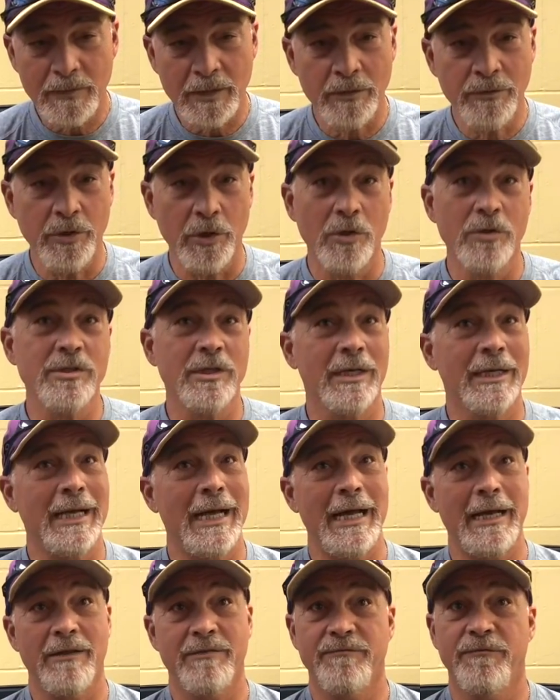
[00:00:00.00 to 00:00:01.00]
those are the
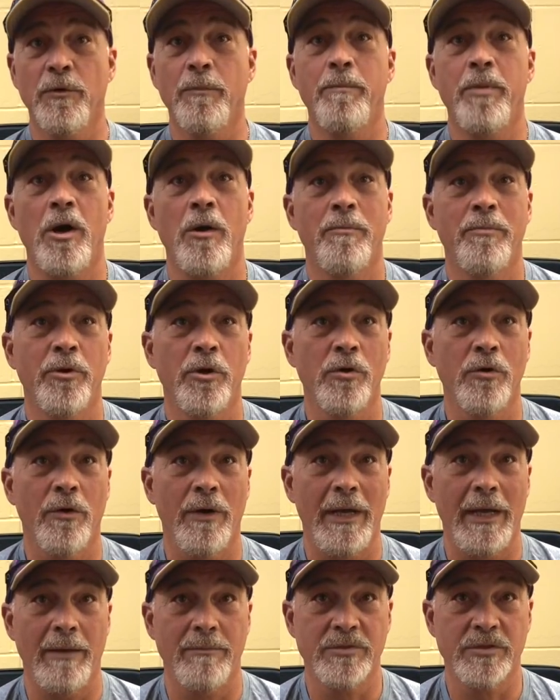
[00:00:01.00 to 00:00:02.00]
kind of football
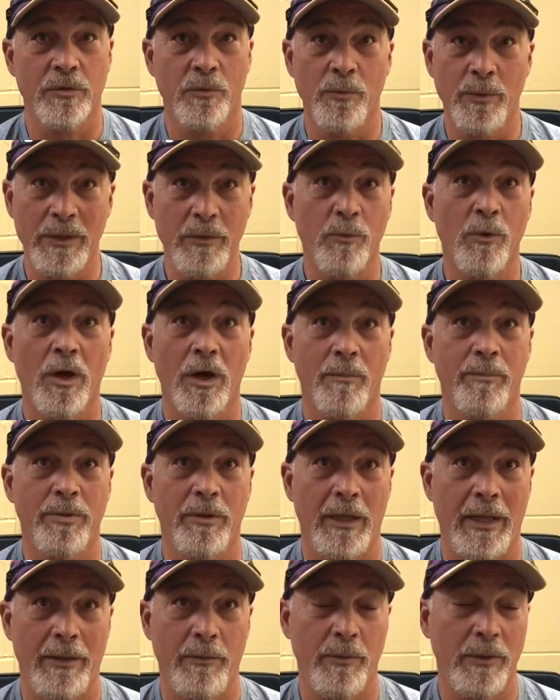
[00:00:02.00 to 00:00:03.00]
programs we want to
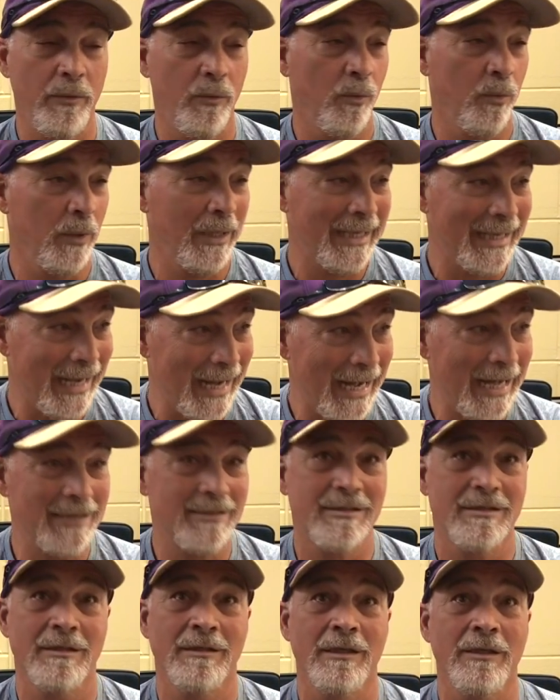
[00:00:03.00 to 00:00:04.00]
play. We
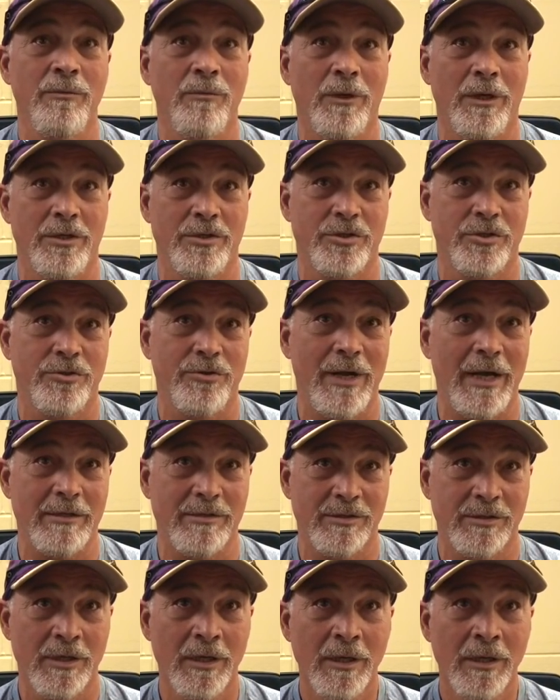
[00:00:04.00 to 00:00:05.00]
constantly want to
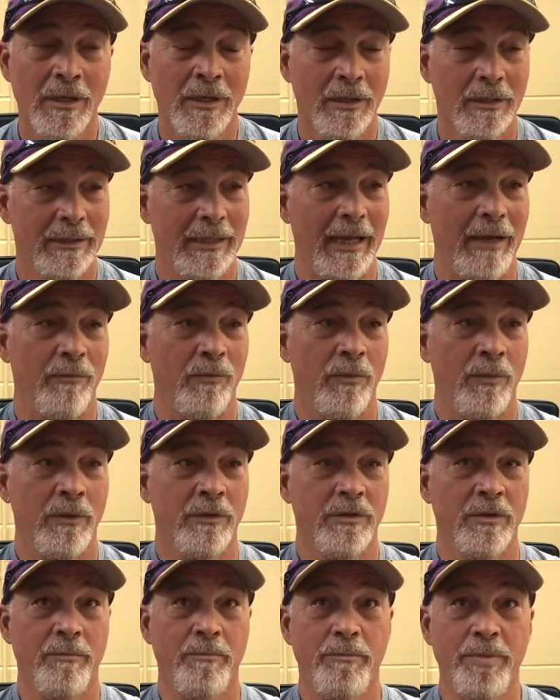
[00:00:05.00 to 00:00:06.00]
stress that
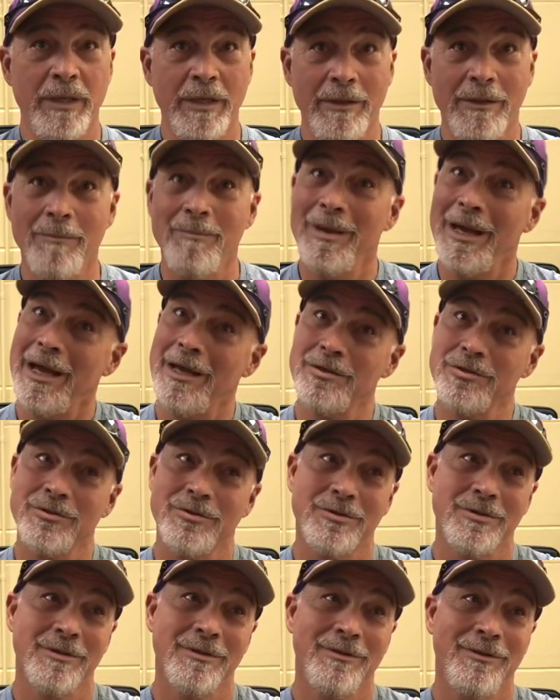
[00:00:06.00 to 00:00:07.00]
to be the
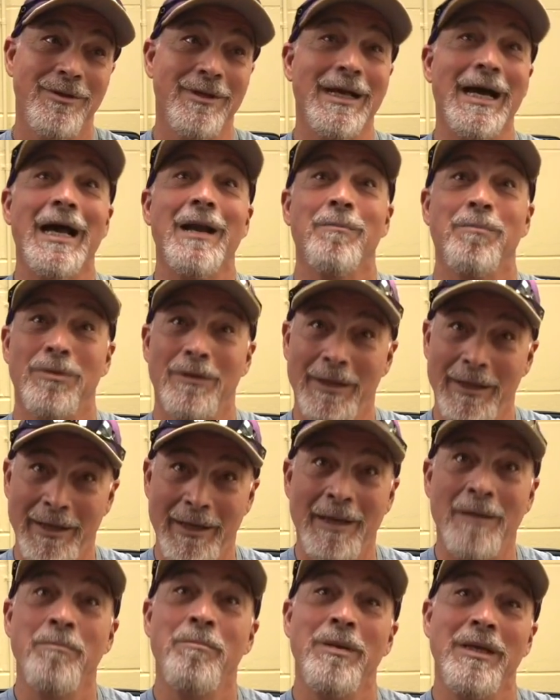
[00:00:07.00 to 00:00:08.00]
best, you got to
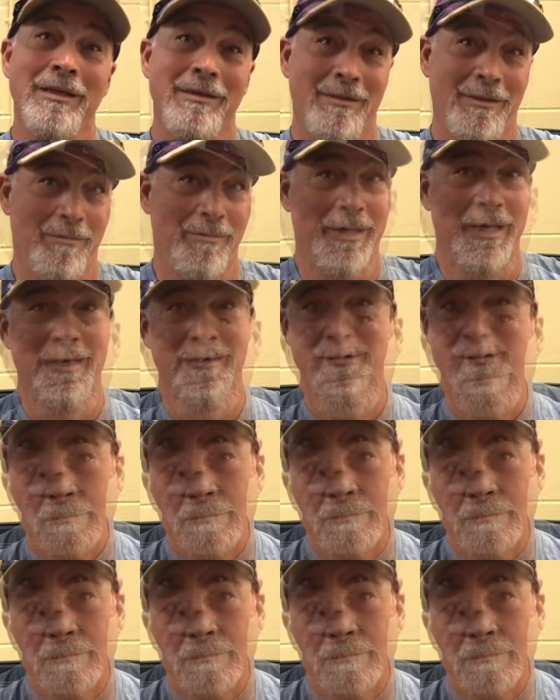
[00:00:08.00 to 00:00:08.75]
play and beat the best.